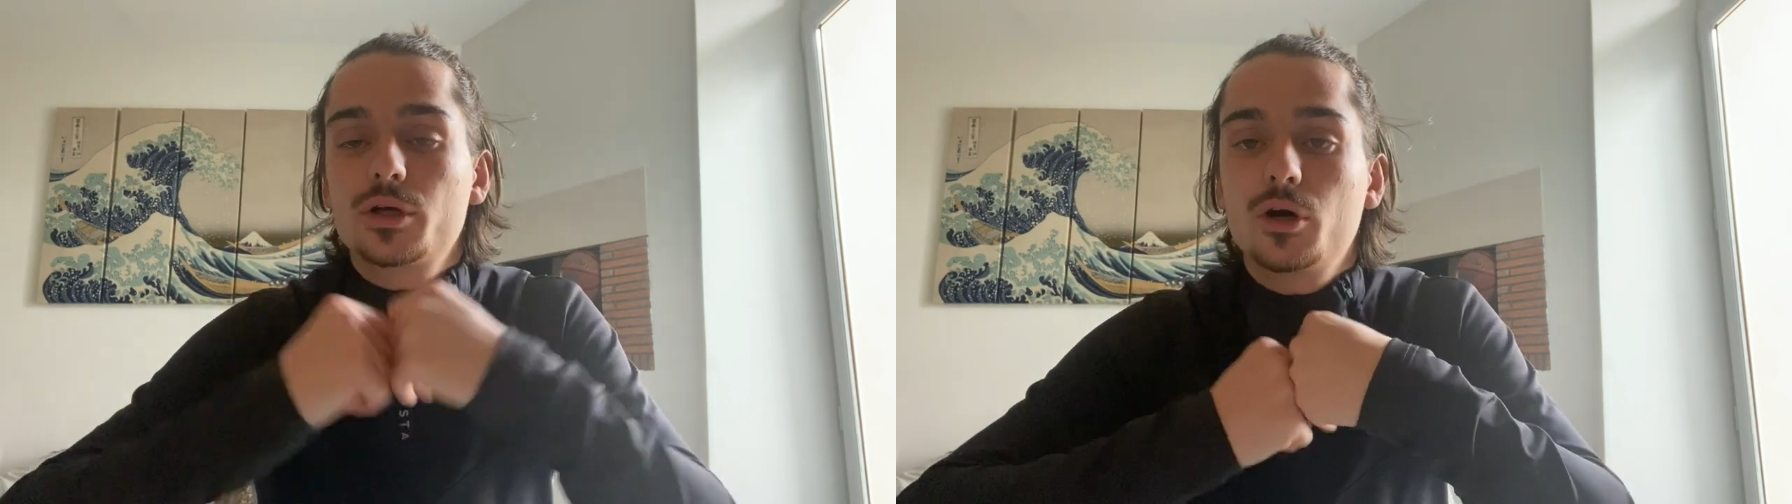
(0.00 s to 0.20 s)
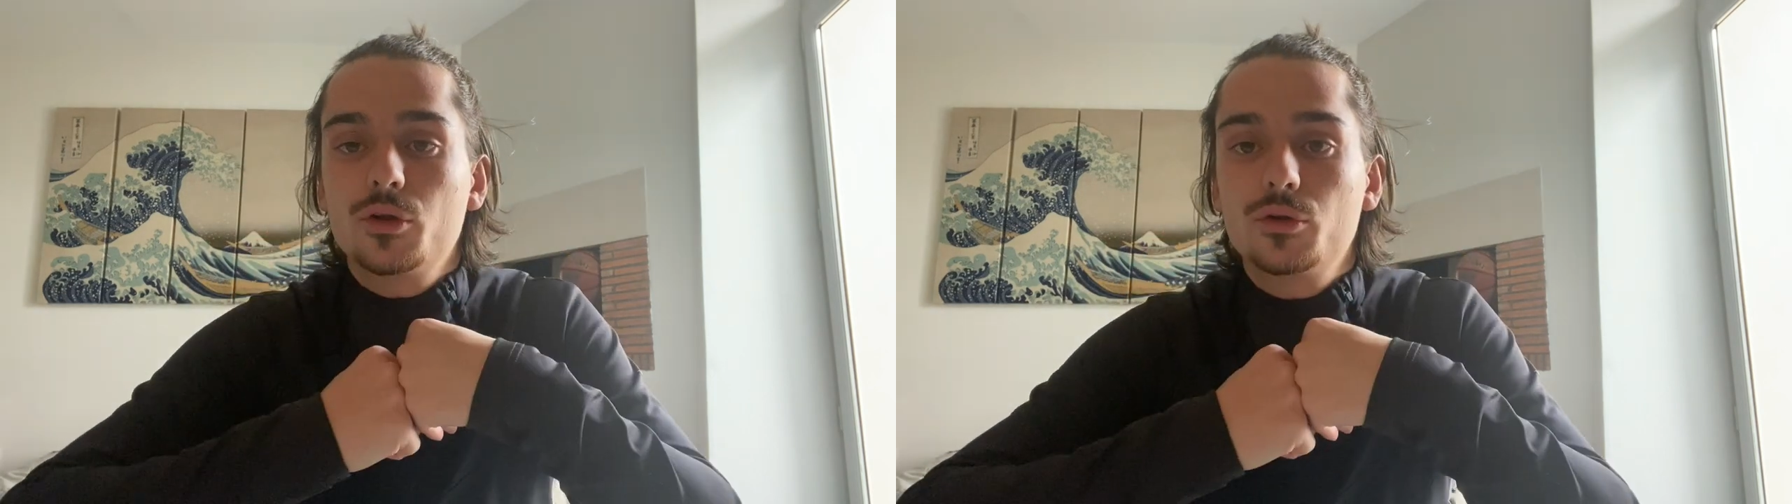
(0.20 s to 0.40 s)

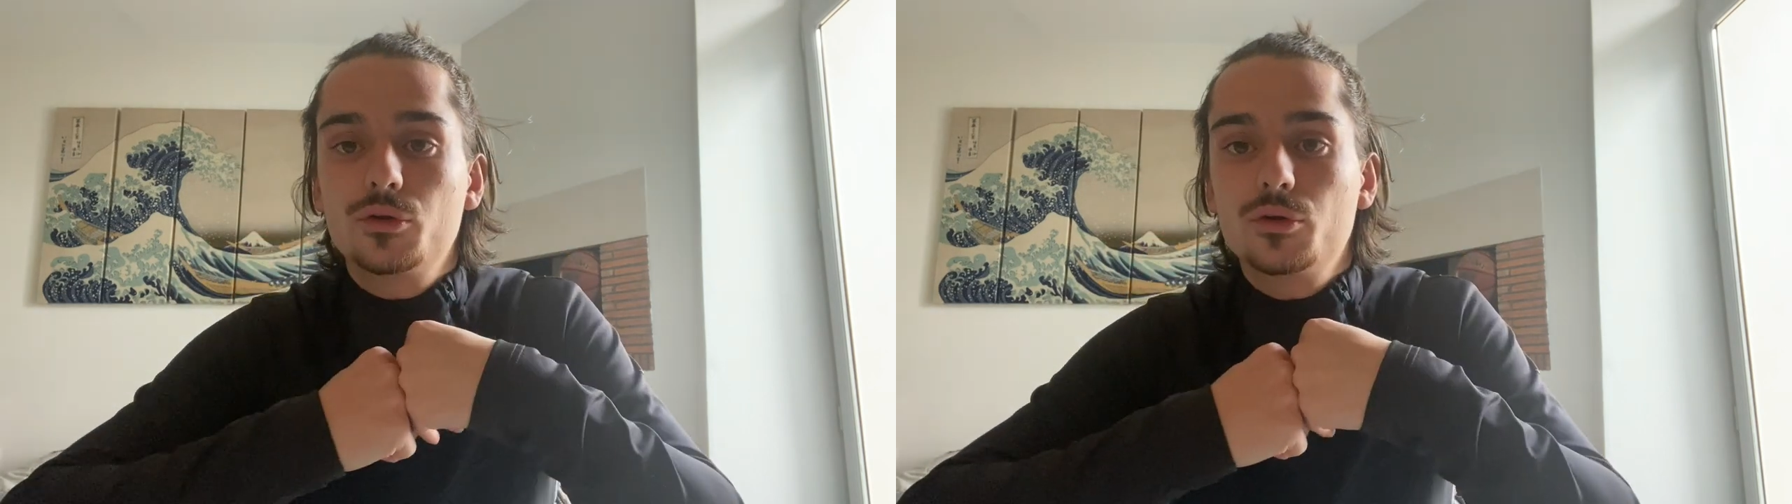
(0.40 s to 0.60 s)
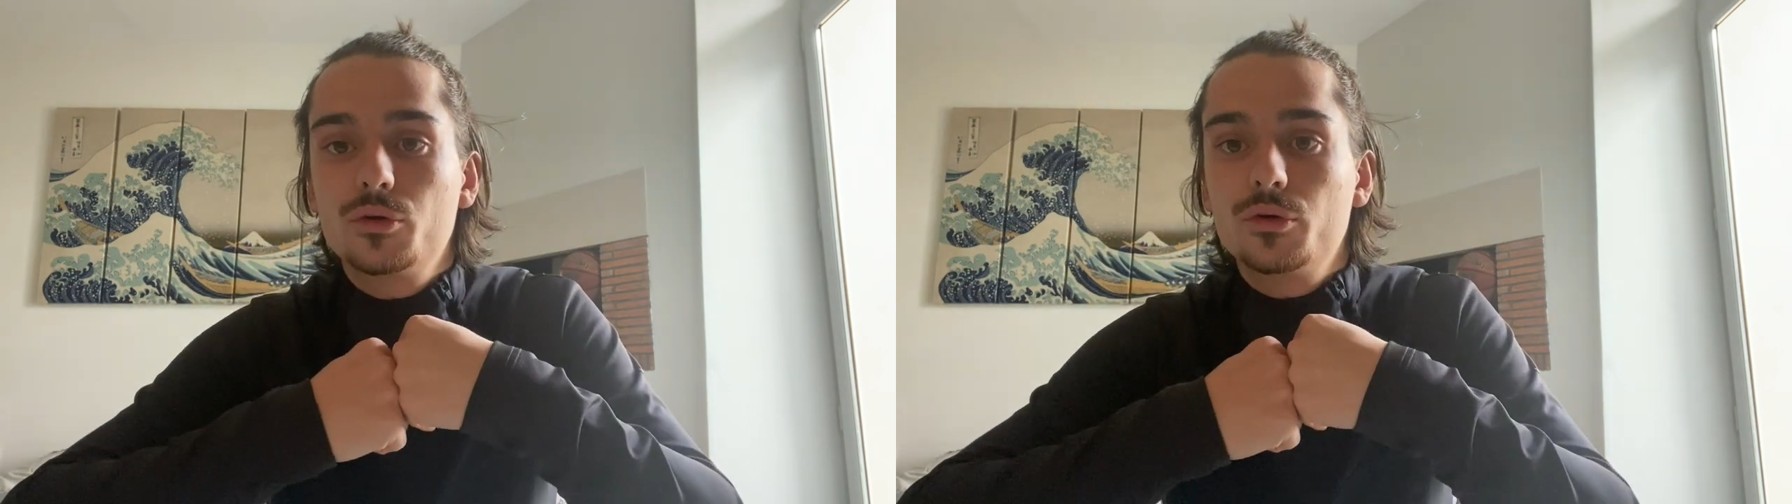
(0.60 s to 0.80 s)
on
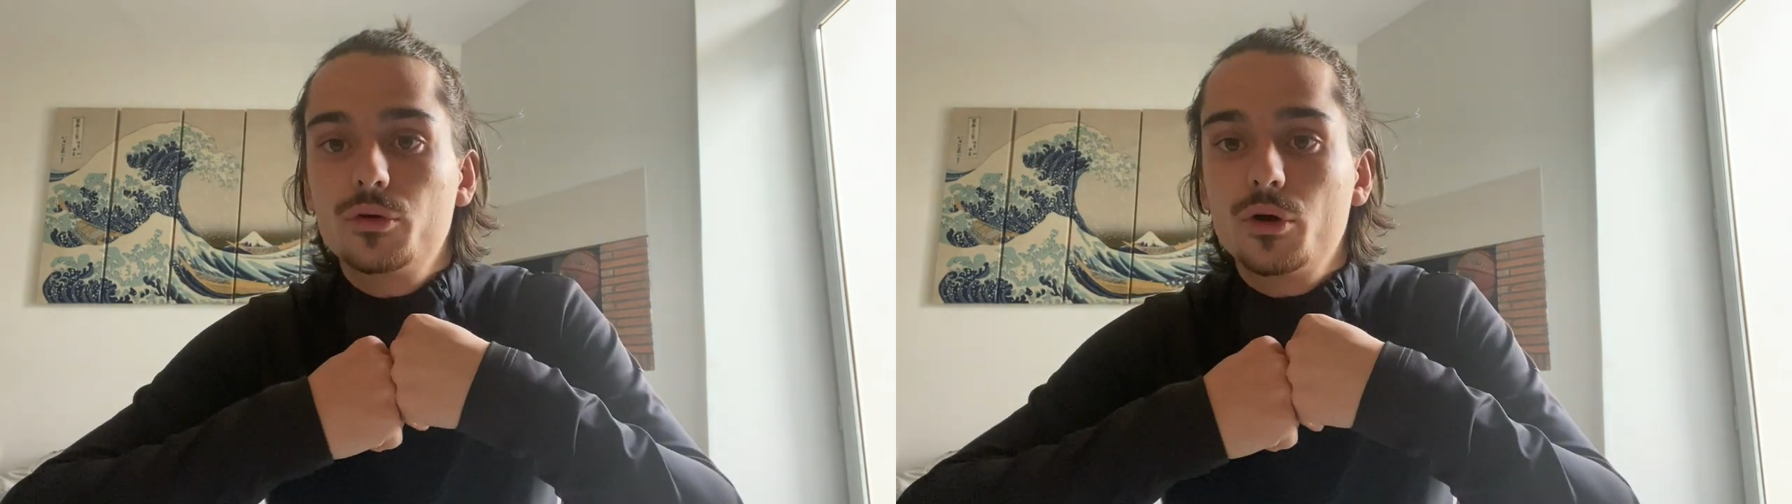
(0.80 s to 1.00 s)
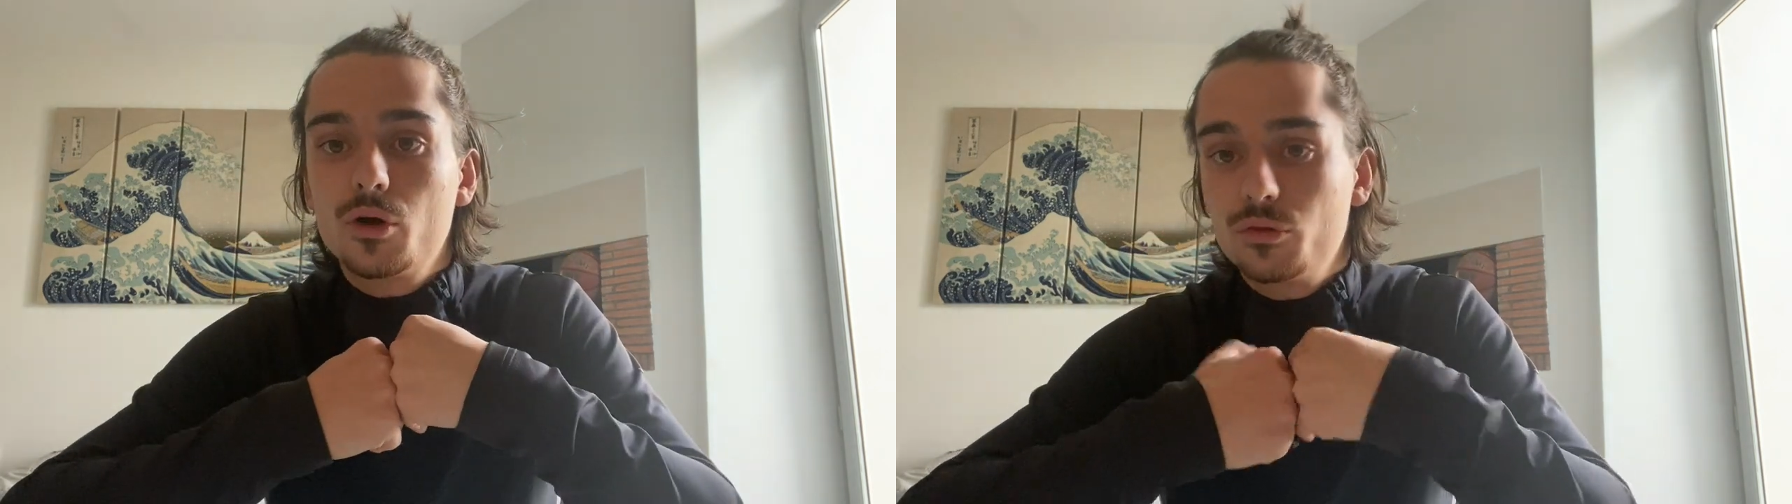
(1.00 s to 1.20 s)

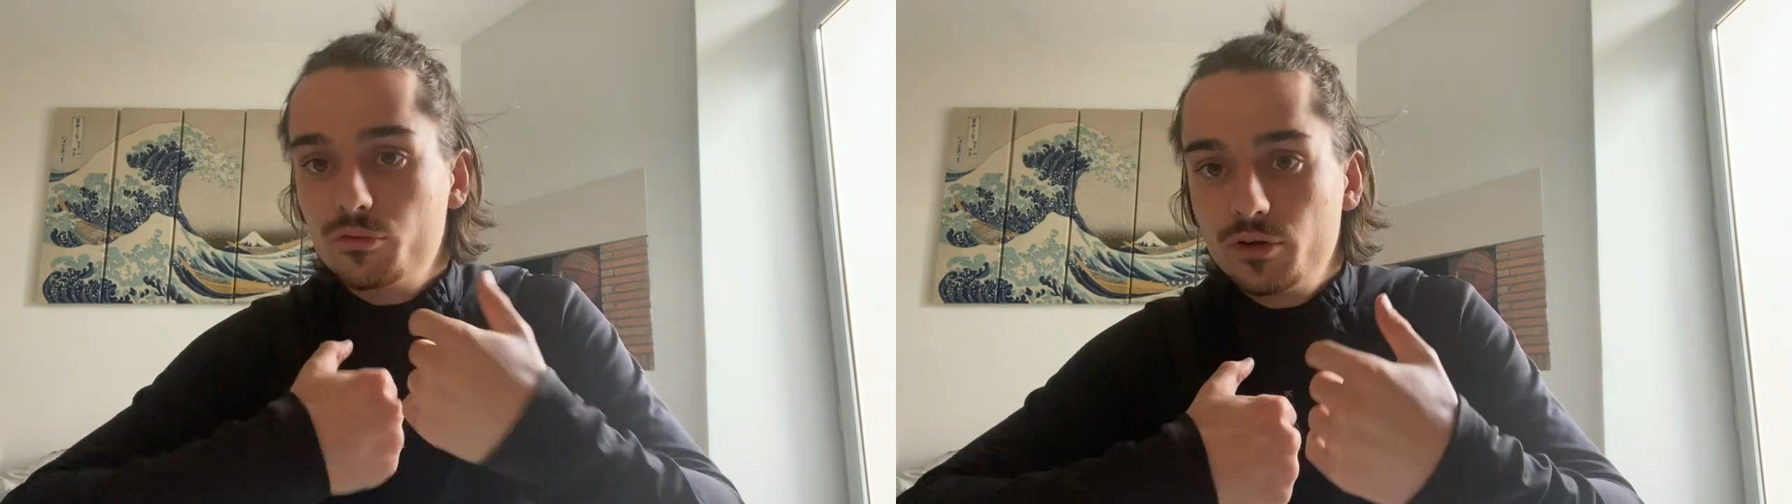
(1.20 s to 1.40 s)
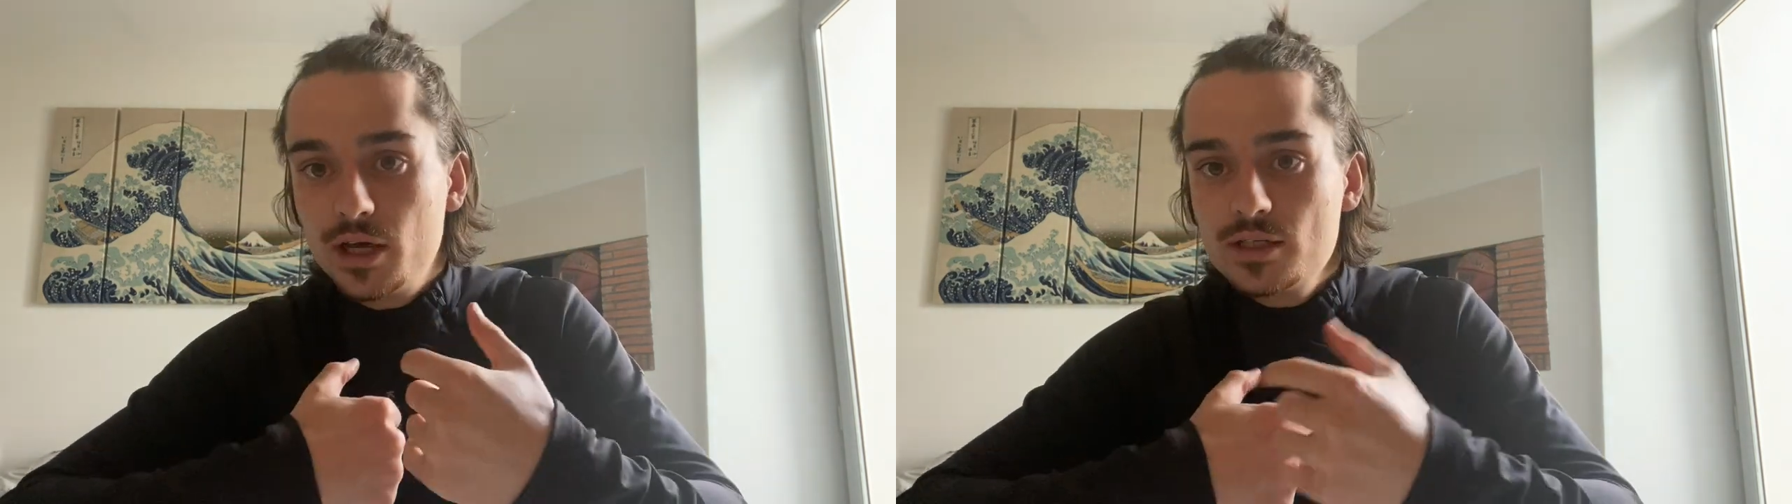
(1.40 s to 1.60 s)
the on the
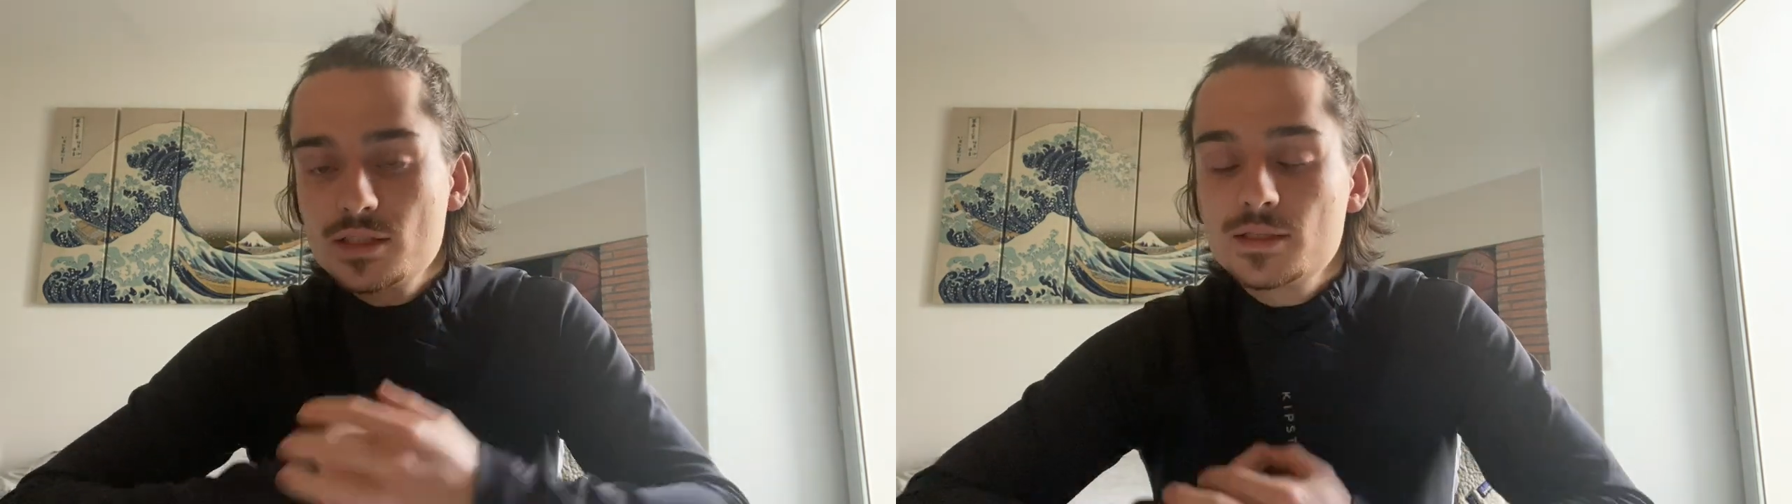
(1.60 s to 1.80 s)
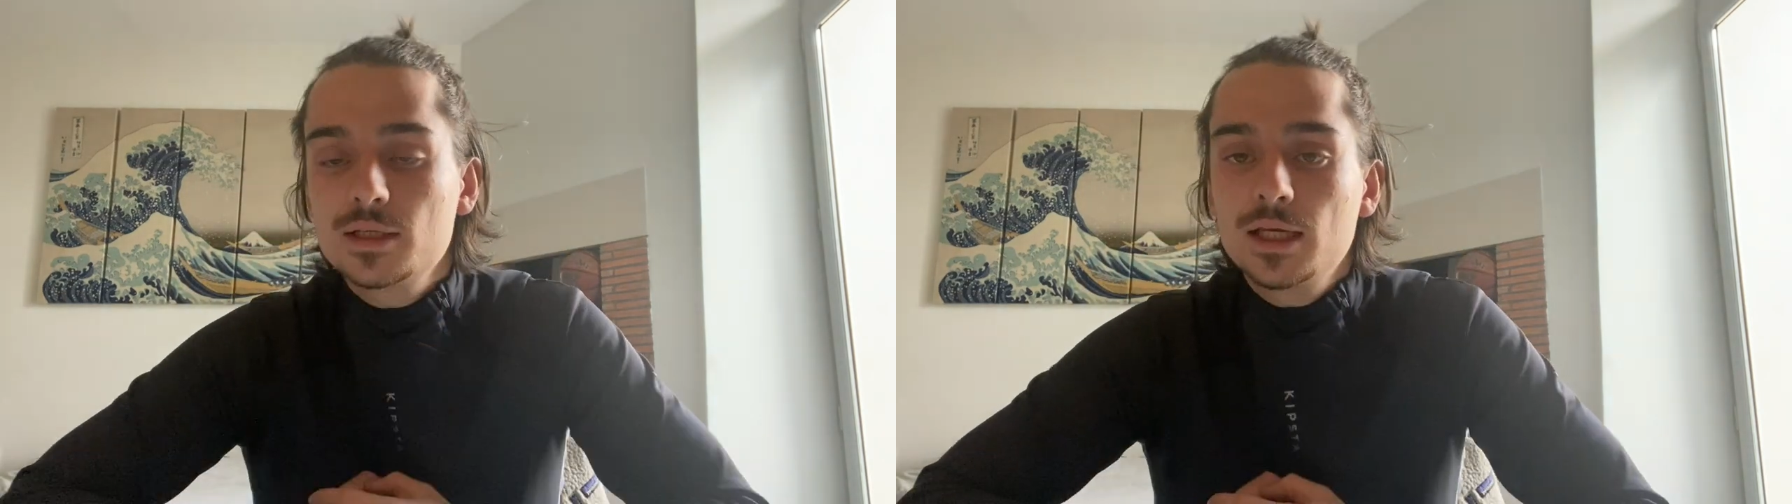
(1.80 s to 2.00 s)
face.